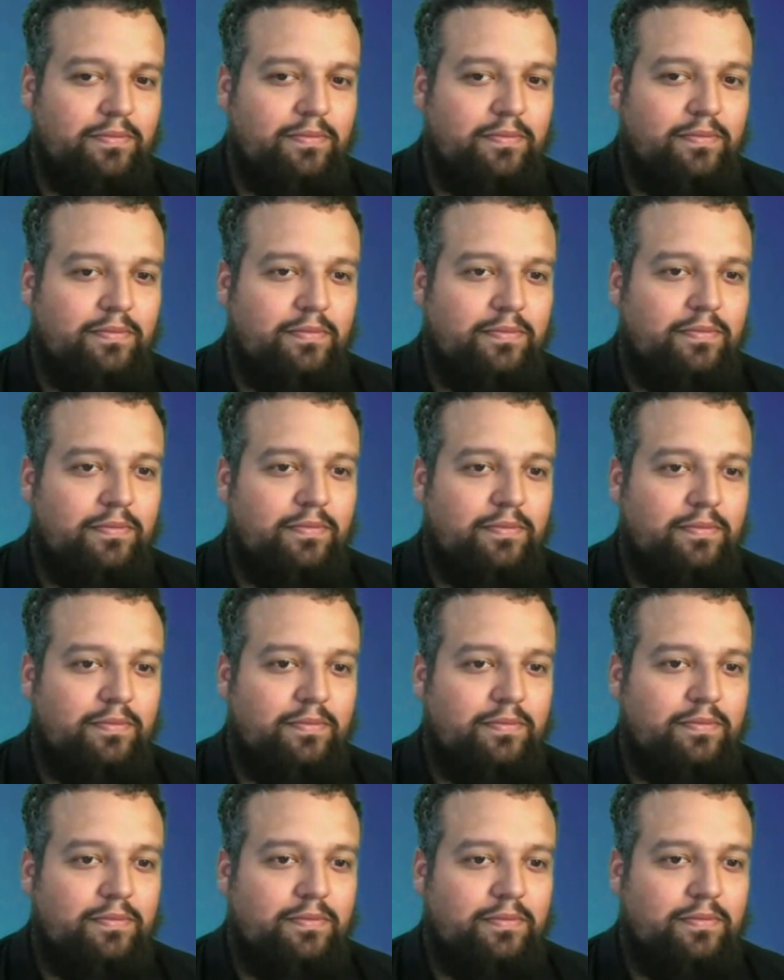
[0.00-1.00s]

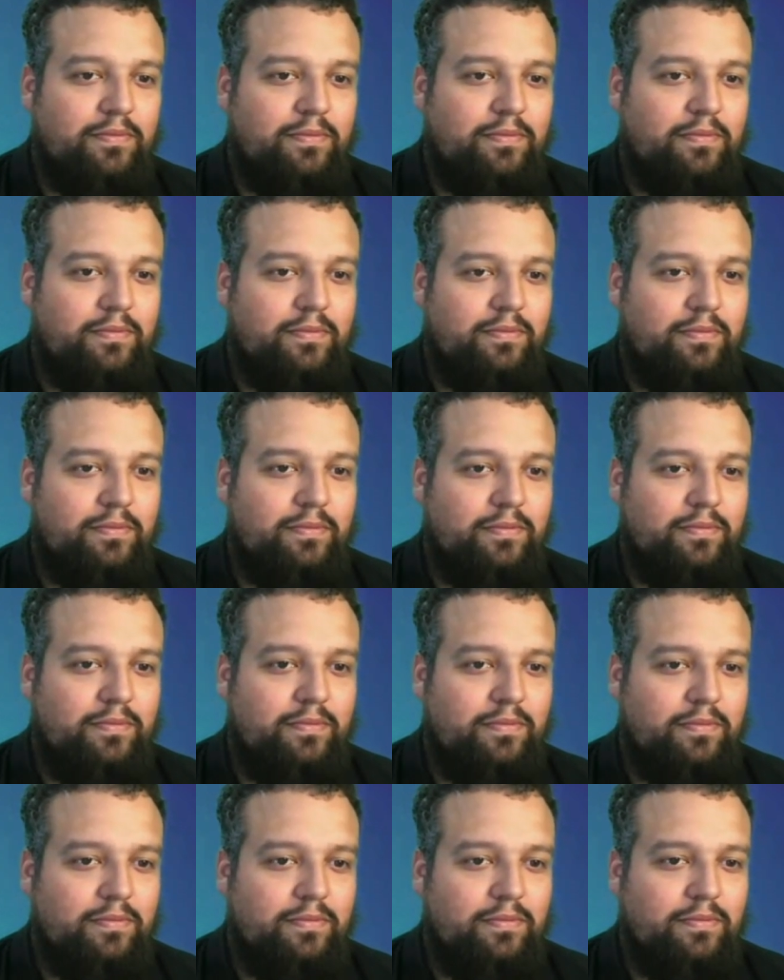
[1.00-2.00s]

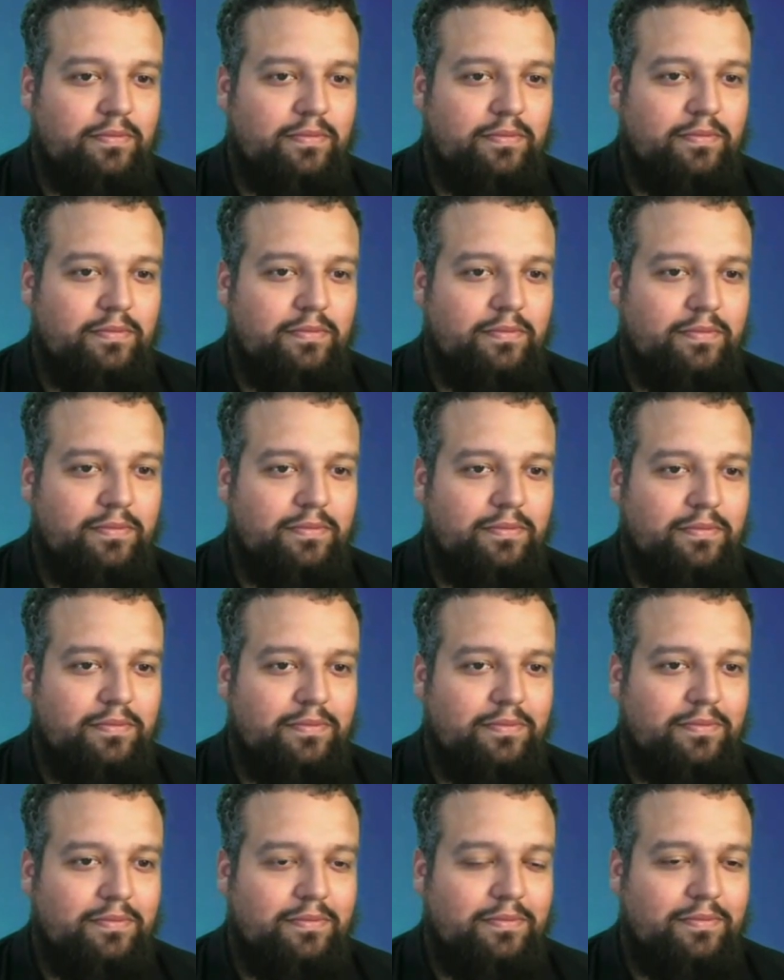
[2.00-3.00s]

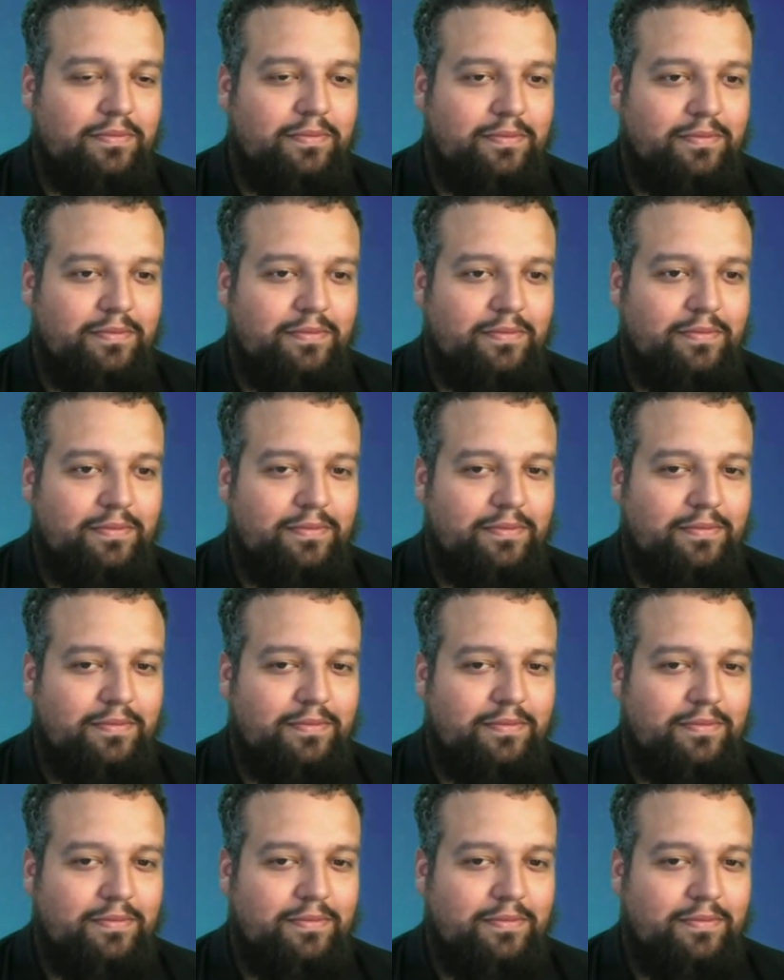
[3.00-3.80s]
[no speech]